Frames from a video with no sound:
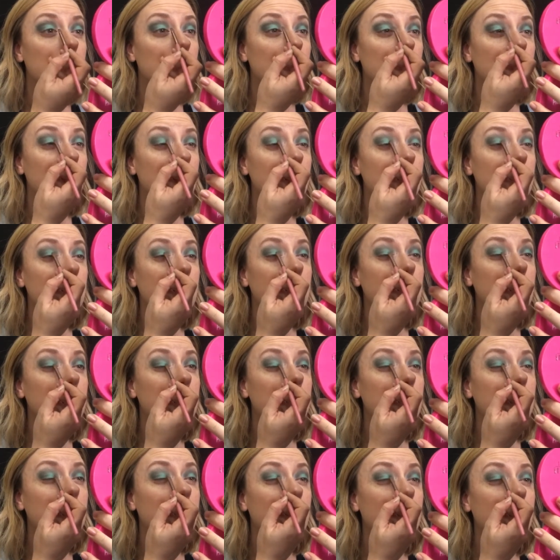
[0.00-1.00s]
dark
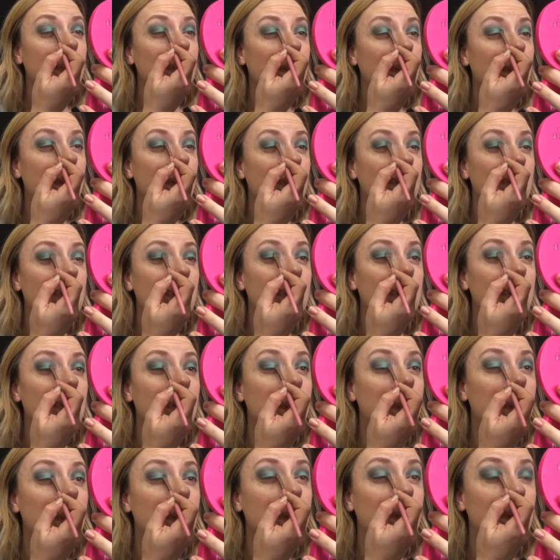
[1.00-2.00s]
green and kind of
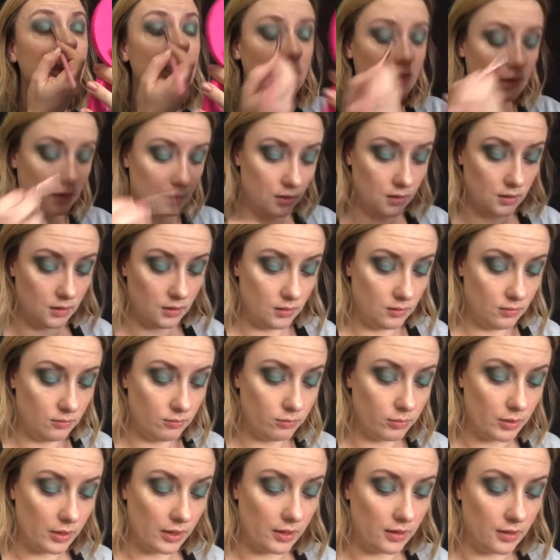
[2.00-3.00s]

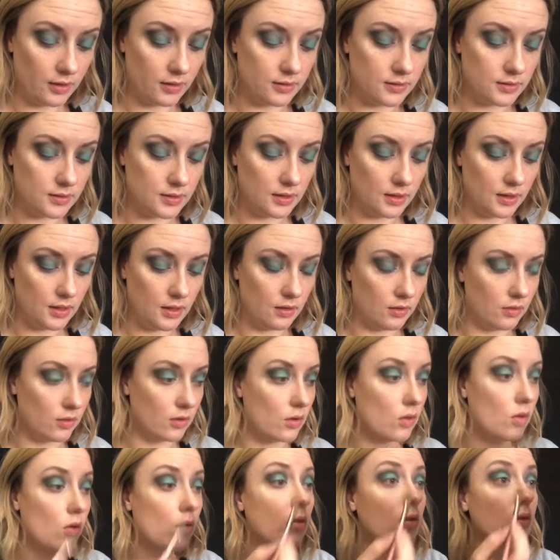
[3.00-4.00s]
bring it into the inner
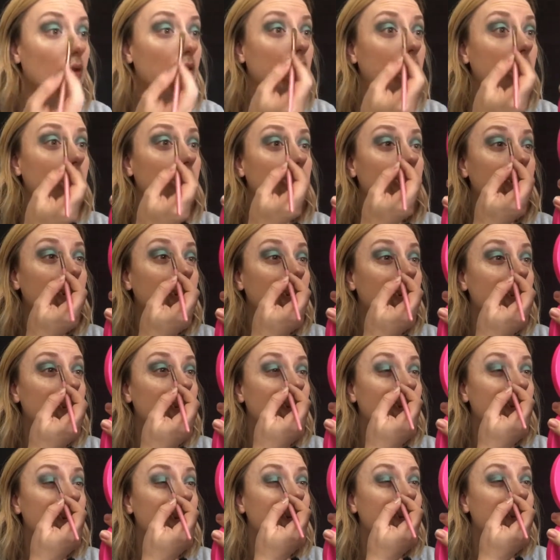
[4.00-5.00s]
corner a
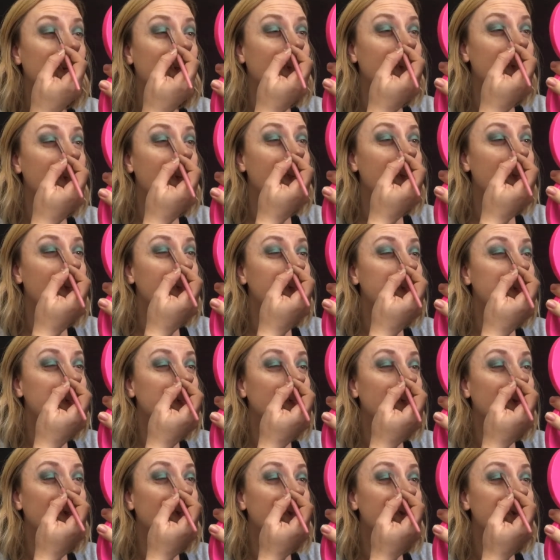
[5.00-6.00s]
little and cover up
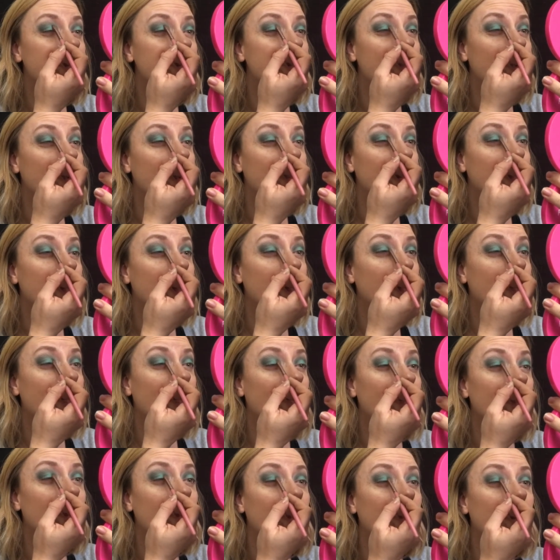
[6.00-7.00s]
some of that dark that we
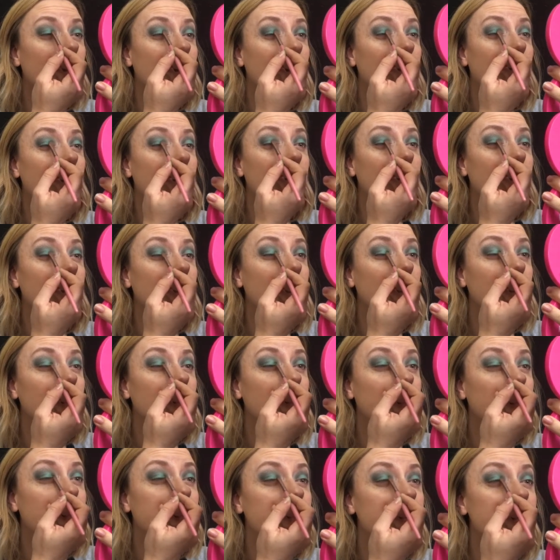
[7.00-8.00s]
had in there already,
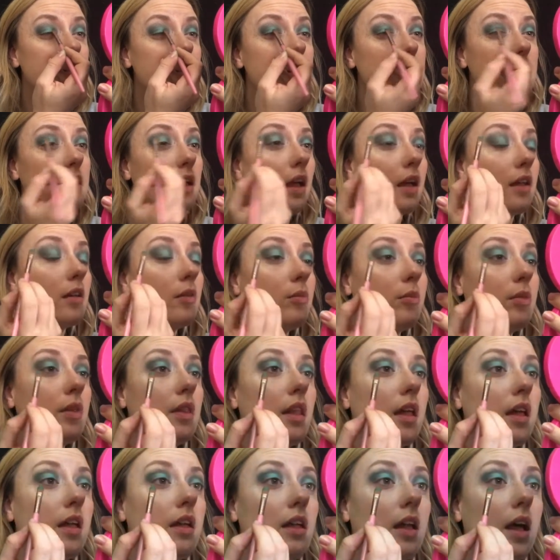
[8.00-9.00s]
but just to kind of
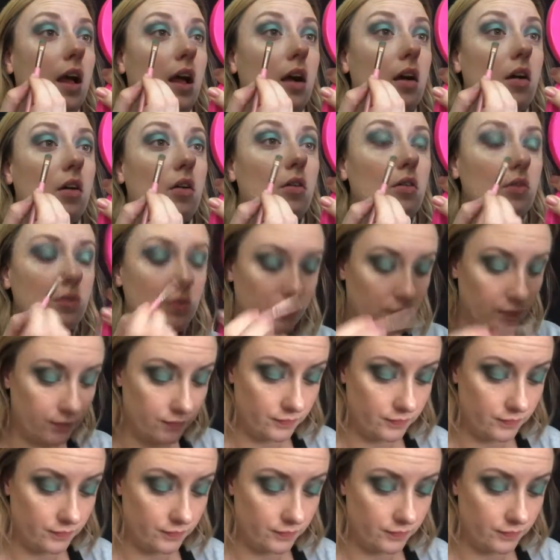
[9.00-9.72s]
blend out.